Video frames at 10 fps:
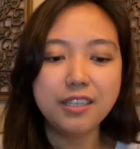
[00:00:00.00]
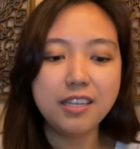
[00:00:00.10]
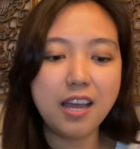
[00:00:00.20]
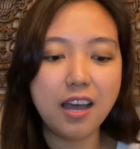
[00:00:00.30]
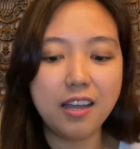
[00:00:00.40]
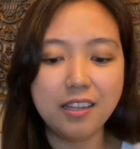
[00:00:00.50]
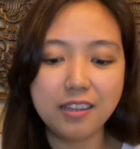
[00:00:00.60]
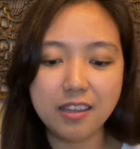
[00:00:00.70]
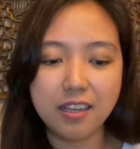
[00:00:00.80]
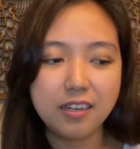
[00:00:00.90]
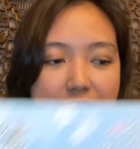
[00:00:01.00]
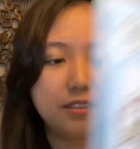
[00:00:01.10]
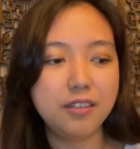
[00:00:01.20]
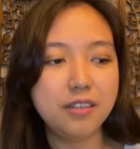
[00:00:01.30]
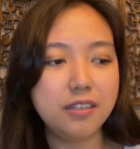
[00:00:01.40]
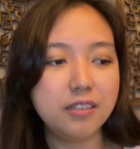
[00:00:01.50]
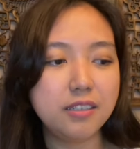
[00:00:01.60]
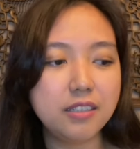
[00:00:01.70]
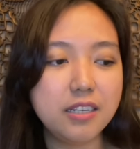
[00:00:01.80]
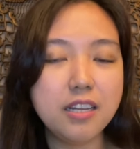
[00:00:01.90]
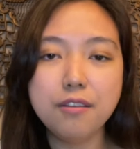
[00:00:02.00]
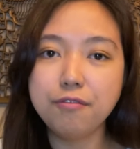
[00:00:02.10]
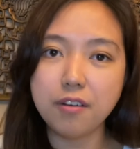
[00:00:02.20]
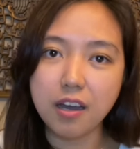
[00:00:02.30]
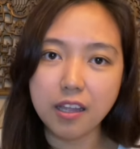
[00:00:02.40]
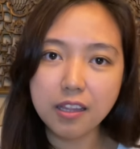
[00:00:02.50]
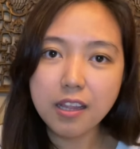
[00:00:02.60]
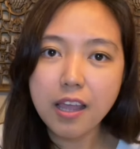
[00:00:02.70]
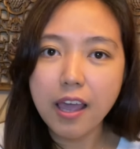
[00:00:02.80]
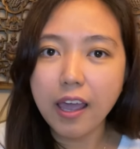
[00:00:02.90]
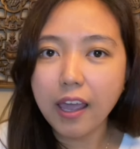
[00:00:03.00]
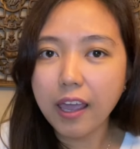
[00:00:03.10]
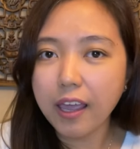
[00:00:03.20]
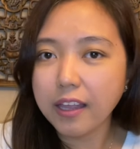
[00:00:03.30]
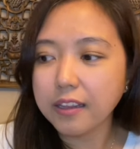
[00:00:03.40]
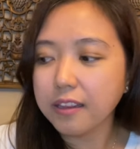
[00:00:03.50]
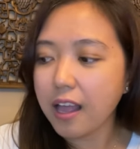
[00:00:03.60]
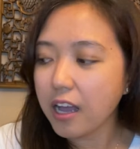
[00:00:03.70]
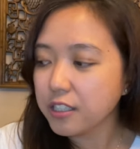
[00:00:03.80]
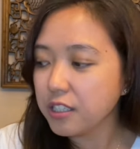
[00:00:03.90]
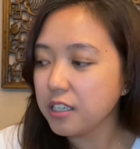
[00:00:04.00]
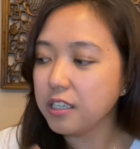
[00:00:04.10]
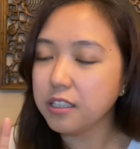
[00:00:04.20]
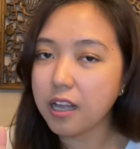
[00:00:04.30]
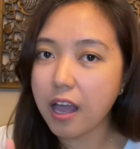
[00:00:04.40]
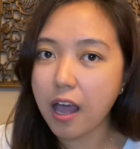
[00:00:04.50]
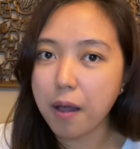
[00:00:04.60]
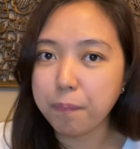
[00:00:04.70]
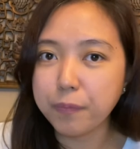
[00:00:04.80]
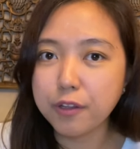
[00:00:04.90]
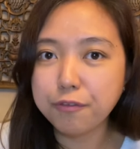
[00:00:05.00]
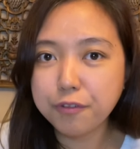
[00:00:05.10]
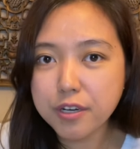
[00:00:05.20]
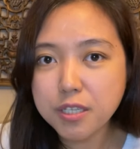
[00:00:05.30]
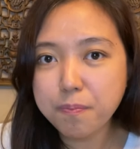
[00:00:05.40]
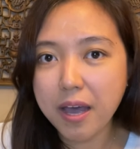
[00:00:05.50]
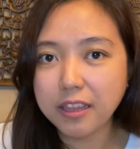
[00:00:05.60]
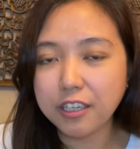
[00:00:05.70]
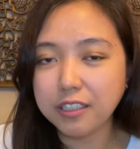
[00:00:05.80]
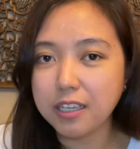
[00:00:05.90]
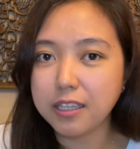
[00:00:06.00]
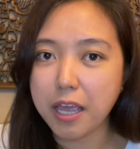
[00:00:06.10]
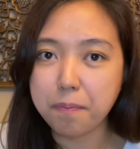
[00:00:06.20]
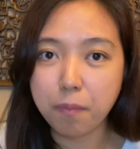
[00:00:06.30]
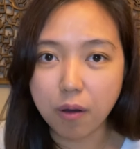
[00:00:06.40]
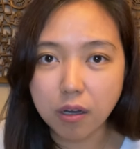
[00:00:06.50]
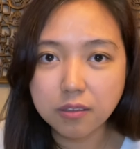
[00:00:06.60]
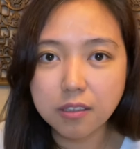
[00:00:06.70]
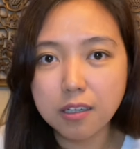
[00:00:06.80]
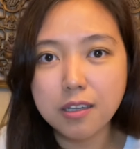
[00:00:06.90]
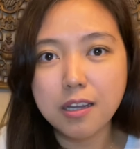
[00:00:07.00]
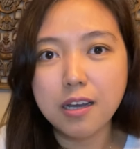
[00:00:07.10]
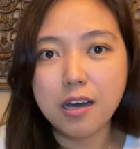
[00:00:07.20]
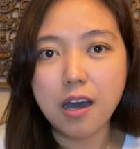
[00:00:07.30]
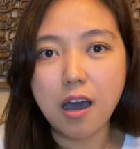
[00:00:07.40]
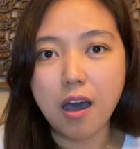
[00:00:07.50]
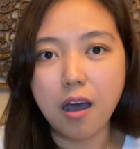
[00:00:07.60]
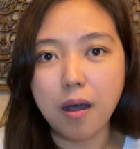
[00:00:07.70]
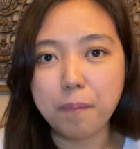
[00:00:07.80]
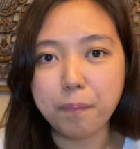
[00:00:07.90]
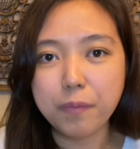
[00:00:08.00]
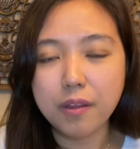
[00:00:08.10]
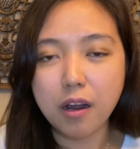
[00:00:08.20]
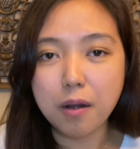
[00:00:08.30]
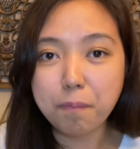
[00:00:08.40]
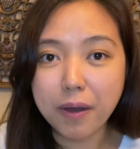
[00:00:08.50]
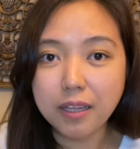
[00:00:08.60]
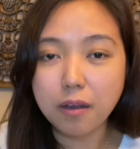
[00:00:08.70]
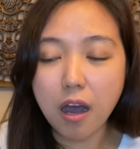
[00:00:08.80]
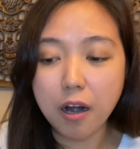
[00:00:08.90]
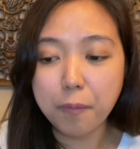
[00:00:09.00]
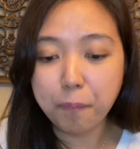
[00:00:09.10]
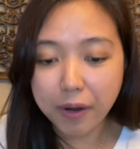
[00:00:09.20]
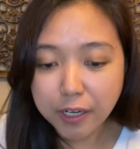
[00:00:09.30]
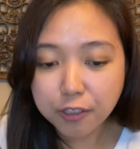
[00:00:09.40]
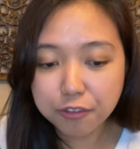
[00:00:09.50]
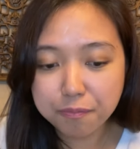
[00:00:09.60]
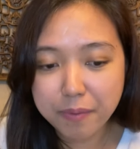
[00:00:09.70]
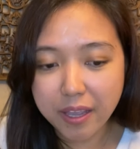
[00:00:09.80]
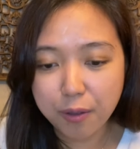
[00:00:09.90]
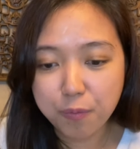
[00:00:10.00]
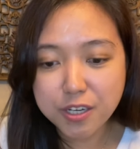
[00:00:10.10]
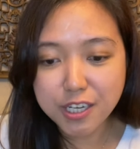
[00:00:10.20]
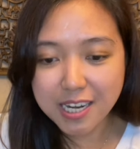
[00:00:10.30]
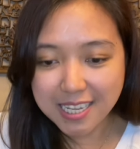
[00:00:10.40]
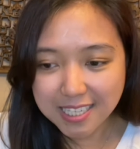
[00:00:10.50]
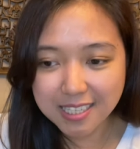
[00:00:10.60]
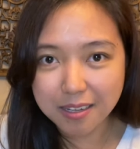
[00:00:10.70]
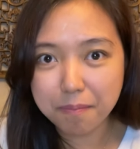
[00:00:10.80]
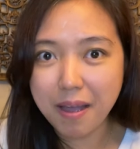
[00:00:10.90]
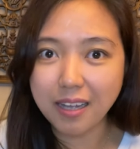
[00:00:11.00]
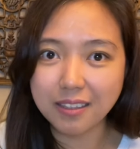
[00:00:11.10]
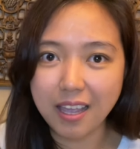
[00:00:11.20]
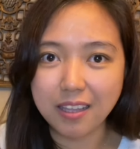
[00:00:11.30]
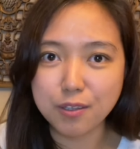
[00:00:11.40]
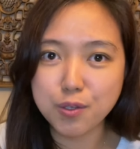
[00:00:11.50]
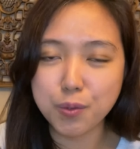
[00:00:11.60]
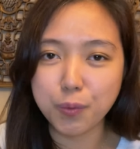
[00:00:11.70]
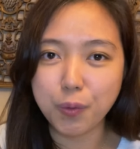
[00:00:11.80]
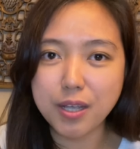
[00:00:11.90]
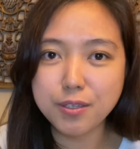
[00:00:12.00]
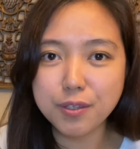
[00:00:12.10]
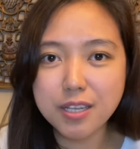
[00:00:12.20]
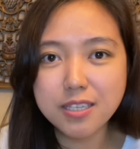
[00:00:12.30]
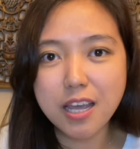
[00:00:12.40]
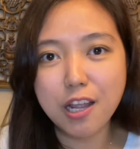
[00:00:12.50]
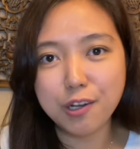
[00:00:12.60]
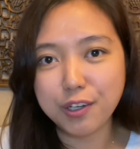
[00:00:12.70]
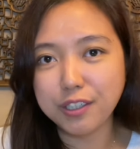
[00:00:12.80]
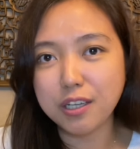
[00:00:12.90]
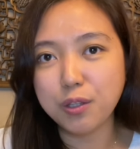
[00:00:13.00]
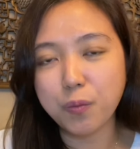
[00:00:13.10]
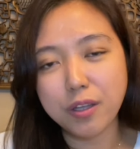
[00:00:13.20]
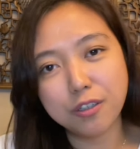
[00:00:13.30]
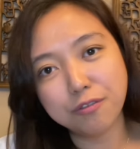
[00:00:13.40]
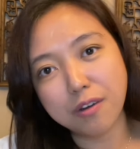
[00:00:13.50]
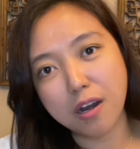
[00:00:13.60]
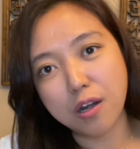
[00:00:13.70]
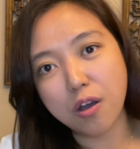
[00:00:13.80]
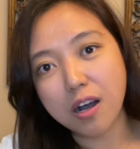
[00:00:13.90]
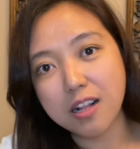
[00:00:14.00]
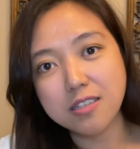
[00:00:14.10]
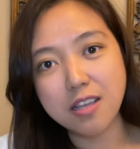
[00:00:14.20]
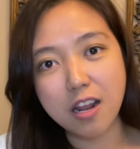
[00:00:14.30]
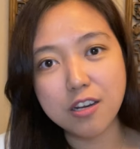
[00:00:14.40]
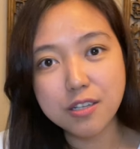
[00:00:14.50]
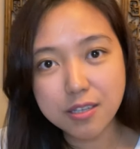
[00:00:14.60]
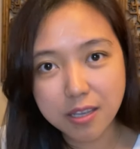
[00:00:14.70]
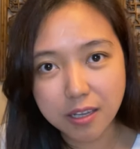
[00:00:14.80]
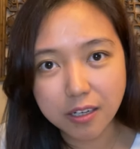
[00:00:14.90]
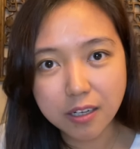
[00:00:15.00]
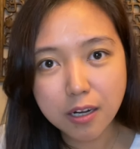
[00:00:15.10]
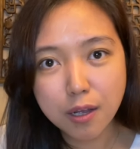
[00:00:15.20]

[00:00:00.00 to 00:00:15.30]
yeah, they're really fun. And actually, the first pattern that I bought are part of my wish list back then. So as soon as I learned that one of our local sellers here